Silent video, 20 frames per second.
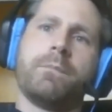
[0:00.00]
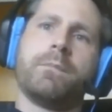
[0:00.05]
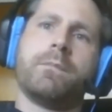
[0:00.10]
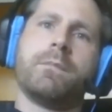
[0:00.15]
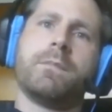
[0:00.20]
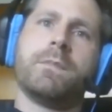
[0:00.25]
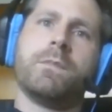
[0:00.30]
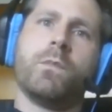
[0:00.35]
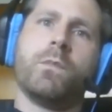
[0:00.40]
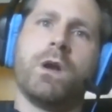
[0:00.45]

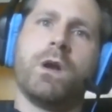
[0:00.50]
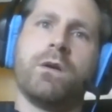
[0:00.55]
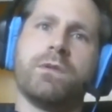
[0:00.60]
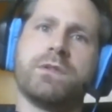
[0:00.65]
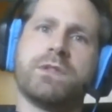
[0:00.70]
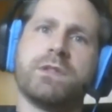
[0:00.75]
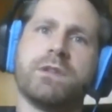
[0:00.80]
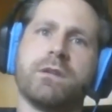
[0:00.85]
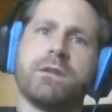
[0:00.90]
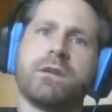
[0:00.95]
when I
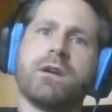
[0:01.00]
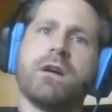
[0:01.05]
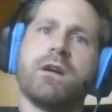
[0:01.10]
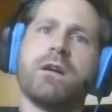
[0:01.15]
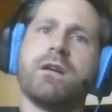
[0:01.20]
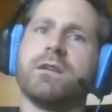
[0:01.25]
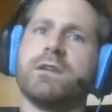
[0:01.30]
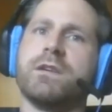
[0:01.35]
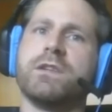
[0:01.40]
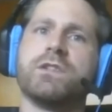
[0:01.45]
was in
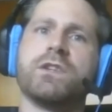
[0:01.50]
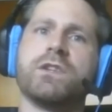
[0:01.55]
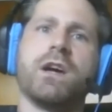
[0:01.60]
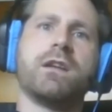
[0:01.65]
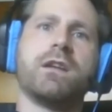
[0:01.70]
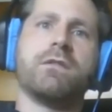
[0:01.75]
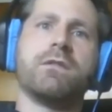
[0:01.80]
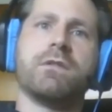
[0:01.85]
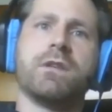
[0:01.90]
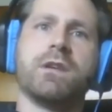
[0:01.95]
college, I
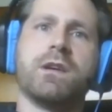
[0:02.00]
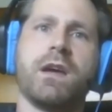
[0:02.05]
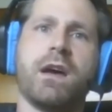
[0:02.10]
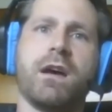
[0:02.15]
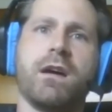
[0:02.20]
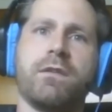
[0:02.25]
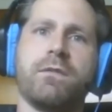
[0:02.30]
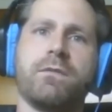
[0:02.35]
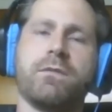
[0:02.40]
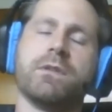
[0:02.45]
didn't really
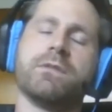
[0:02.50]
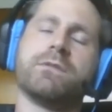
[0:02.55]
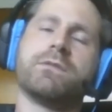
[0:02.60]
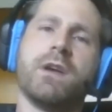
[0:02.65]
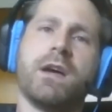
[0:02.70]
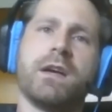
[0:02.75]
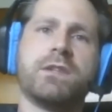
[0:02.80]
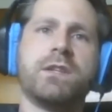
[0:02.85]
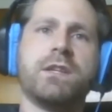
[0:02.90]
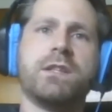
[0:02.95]

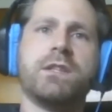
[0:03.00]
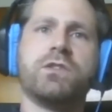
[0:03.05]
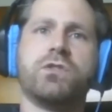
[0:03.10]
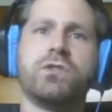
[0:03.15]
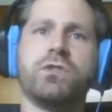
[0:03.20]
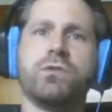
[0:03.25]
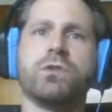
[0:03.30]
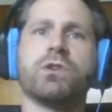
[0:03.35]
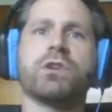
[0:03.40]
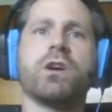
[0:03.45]
I did the
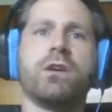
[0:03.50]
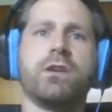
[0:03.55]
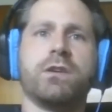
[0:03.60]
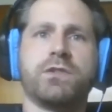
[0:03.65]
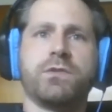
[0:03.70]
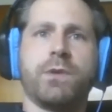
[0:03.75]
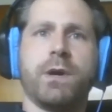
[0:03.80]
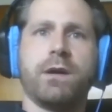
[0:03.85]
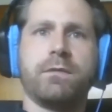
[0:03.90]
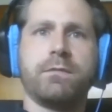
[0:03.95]
junior college
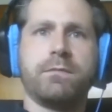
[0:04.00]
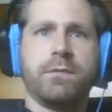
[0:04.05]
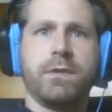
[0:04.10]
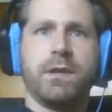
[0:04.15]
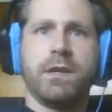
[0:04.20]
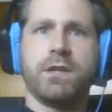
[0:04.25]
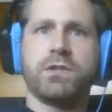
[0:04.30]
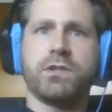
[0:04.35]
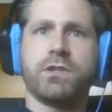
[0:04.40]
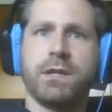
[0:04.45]
route
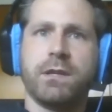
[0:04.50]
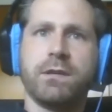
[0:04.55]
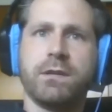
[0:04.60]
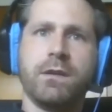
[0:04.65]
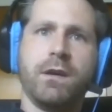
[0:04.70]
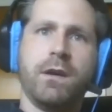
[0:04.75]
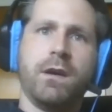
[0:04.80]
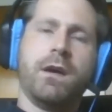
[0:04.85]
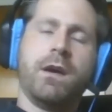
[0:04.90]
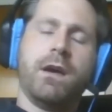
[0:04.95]
initially,
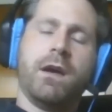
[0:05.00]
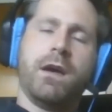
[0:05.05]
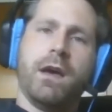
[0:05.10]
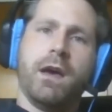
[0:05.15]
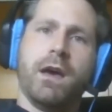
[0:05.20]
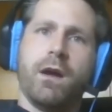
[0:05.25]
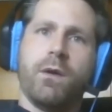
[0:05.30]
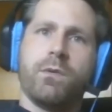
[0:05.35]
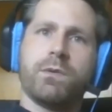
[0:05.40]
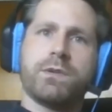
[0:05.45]

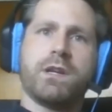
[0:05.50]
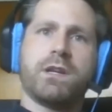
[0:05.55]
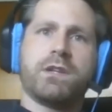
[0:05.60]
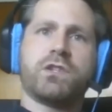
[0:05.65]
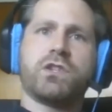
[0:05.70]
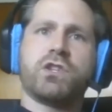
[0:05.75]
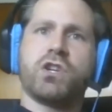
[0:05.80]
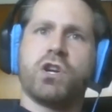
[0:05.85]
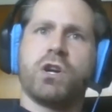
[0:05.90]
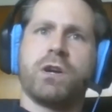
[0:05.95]
and I was not
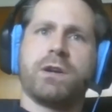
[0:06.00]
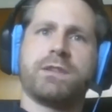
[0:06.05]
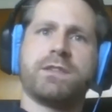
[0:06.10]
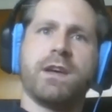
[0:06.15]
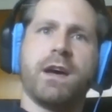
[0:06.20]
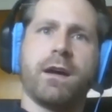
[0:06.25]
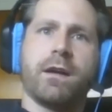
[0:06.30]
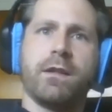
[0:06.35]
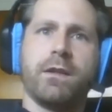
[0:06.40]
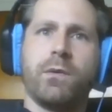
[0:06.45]
sure
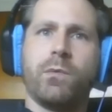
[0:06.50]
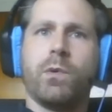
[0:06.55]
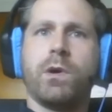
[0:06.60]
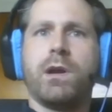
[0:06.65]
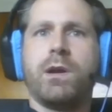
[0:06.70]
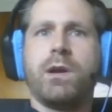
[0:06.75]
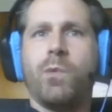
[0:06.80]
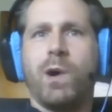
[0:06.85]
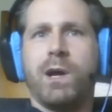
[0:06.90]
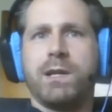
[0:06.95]
exactly what
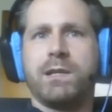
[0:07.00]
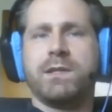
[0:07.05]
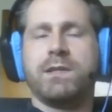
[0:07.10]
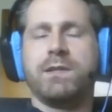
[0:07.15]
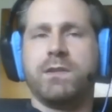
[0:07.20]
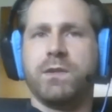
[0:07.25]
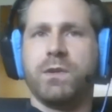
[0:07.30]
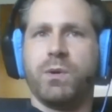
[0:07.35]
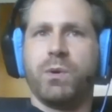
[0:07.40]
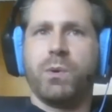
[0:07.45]
I wanted to
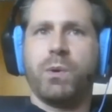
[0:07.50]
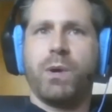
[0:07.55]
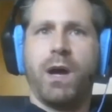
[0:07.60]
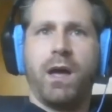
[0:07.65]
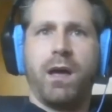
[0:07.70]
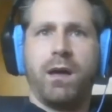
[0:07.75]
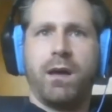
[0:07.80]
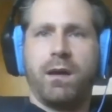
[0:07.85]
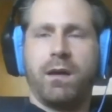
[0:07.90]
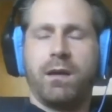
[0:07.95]
do.
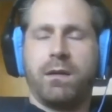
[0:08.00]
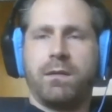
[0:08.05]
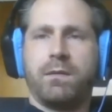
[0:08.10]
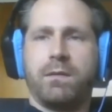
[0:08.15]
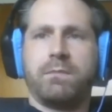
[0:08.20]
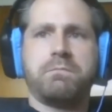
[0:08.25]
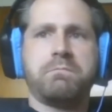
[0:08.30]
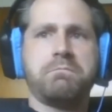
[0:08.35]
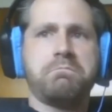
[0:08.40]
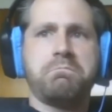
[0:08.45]
And
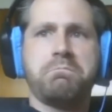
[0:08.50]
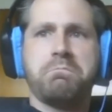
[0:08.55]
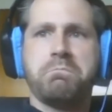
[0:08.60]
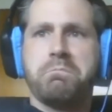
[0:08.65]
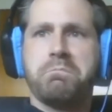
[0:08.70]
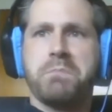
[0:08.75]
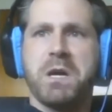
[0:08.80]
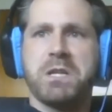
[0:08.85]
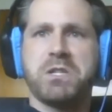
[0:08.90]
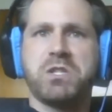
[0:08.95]

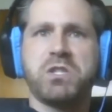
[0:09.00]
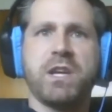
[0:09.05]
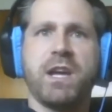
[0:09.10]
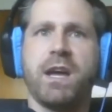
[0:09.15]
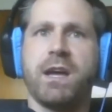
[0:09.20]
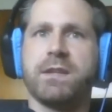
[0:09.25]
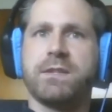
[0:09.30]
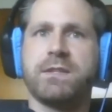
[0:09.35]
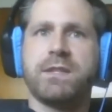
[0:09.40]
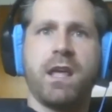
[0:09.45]
by
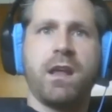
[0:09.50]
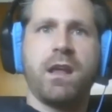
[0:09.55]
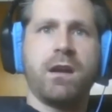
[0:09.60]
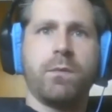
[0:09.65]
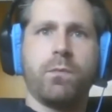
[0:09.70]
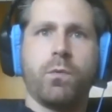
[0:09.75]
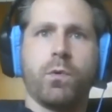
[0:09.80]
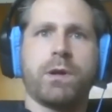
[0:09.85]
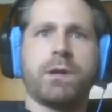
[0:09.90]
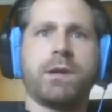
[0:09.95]
chance, ended
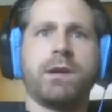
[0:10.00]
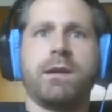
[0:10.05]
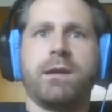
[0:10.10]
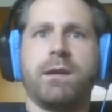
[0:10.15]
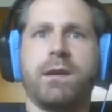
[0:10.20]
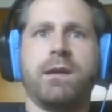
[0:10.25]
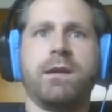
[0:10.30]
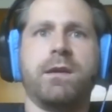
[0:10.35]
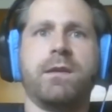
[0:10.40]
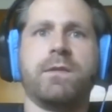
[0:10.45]
up working
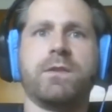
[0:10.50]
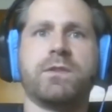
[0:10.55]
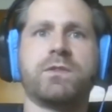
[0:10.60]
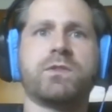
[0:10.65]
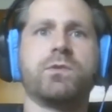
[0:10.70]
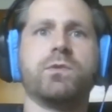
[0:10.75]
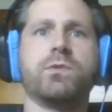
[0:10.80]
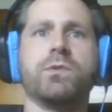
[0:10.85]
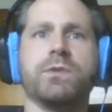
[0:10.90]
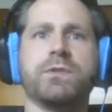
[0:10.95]
in the
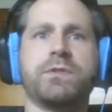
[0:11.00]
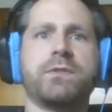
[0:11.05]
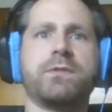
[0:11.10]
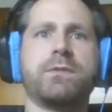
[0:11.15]
school's